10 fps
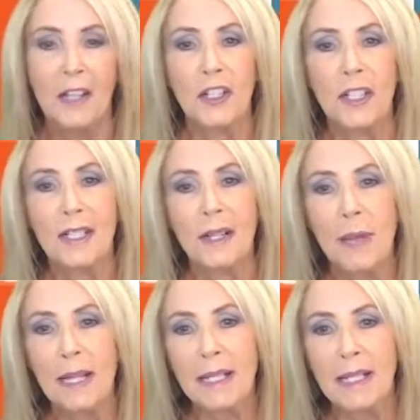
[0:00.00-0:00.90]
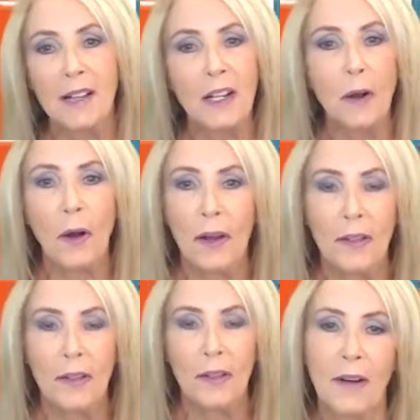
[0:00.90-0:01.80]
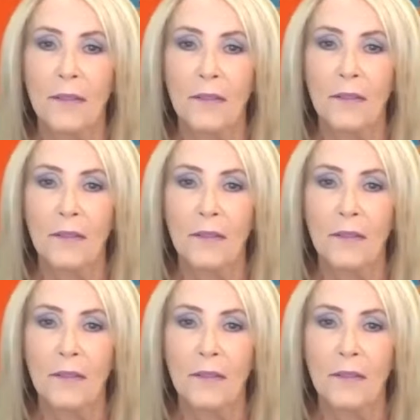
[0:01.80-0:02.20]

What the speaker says: She's the best-selling author of